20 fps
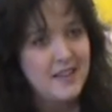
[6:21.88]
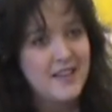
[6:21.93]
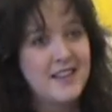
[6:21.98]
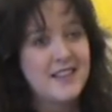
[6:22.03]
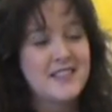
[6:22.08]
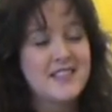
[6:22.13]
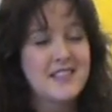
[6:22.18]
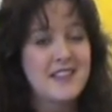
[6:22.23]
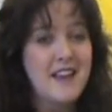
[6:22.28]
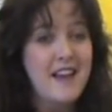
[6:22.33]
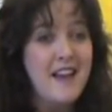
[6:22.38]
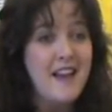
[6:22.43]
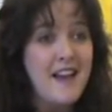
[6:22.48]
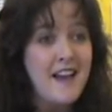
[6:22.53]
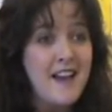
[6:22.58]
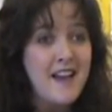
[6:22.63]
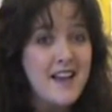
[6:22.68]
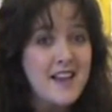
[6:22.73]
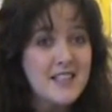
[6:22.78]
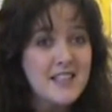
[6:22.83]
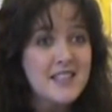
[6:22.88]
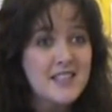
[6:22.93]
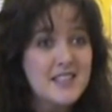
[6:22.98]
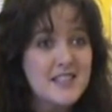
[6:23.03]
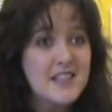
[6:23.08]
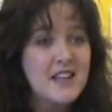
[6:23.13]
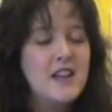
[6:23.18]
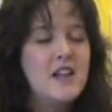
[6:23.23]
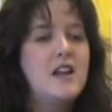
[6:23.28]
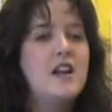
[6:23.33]
It's
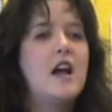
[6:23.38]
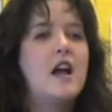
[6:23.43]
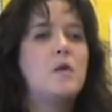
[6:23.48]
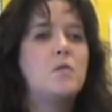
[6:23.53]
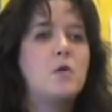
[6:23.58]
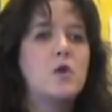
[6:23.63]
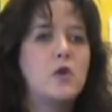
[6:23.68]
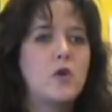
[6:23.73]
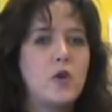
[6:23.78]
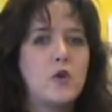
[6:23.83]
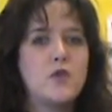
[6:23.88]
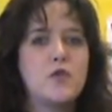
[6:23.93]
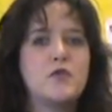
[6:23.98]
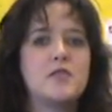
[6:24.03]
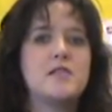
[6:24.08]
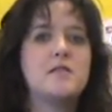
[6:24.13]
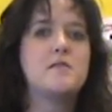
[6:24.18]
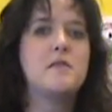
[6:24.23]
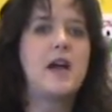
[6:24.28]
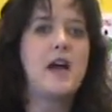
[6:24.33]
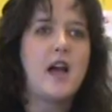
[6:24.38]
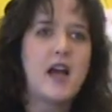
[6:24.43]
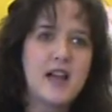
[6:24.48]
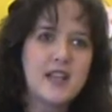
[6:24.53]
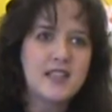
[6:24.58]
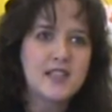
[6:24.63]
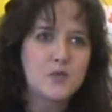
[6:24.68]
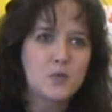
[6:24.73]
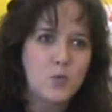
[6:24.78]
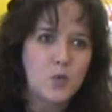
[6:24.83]
S, and we'll go through some
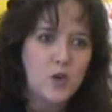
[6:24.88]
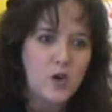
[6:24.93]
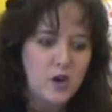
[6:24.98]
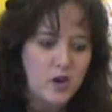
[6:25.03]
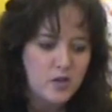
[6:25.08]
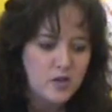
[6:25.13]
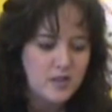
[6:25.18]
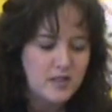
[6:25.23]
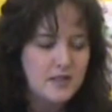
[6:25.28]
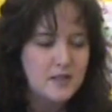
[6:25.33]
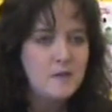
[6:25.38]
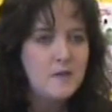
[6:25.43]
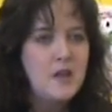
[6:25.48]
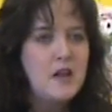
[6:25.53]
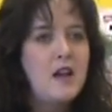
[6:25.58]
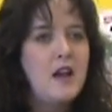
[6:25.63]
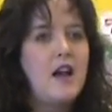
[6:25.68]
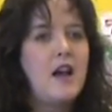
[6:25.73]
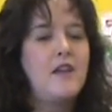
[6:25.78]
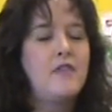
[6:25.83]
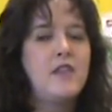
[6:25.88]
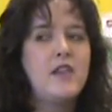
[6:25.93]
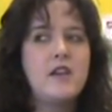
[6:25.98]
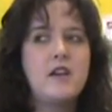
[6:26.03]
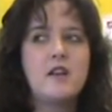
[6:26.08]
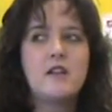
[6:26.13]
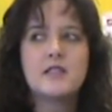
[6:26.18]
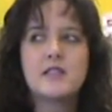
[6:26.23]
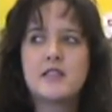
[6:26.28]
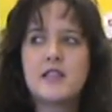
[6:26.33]
S words. And then
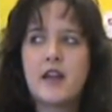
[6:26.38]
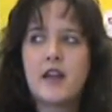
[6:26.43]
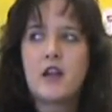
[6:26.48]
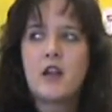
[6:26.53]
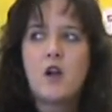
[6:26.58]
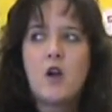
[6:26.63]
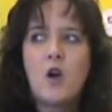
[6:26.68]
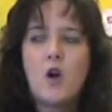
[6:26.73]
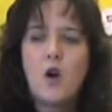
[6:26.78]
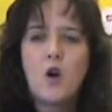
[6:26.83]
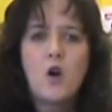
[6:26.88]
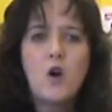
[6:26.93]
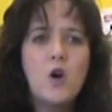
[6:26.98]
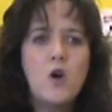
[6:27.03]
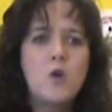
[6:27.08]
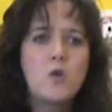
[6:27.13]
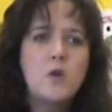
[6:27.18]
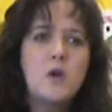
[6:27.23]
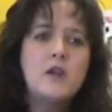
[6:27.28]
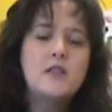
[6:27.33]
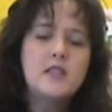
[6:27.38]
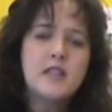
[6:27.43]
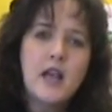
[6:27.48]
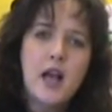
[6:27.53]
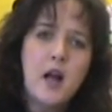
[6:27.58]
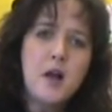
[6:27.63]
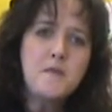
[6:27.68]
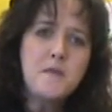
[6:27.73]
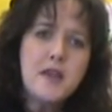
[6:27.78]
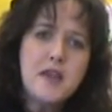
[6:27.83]
I'll say, oh,
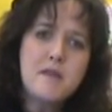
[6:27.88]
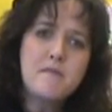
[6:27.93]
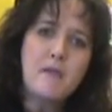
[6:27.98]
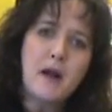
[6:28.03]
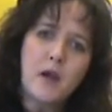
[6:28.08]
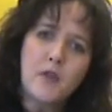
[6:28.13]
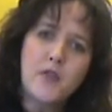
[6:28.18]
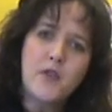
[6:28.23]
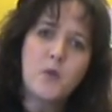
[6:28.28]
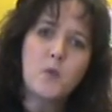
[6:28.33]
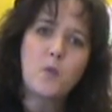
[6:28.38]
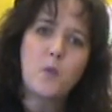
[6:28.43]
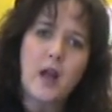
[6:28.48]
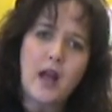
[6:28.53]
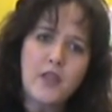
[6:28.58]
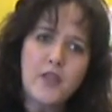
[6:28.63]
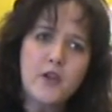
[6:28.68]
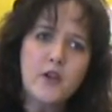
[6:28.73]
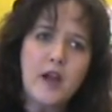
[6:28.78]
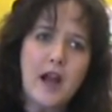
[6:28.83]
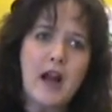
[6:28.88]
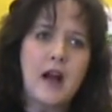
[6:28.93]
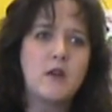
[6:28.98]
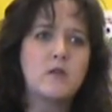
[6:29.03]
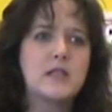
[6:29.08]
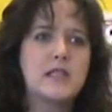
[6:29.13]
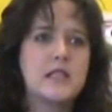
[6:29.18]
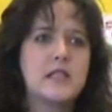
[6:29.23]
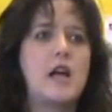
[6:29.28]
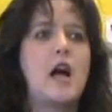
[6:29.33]
tell me about the weather
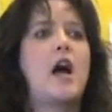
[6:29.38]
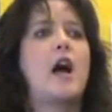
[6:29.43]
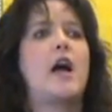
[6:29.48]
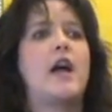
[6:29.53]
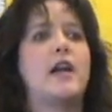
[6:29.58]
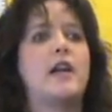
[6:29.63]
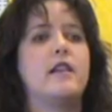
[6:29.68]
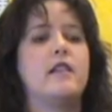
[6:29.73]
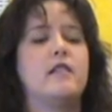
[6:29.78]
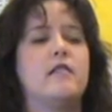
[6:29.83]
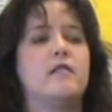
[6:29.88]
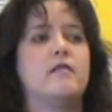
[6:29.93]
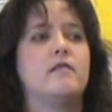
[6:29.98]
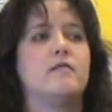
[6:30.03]
outside.